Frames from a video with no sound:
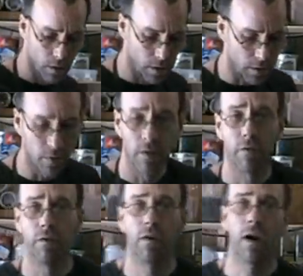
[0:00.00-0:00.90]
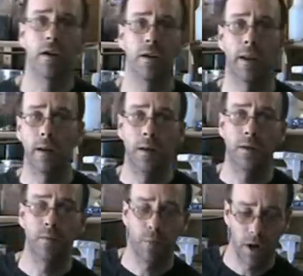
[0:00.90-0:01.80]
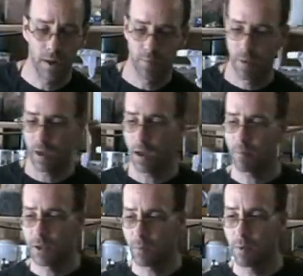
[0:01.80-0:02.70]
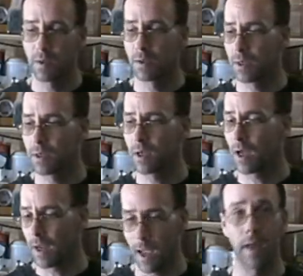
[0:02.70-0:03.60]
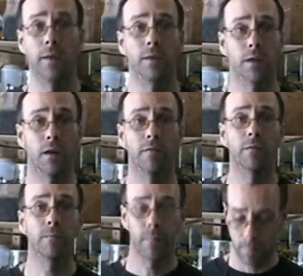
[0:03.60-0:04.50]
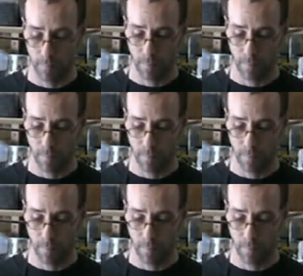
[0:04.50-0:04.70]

Uh, if you find it at a decent price, pick up some, because it is kind of handy stuff.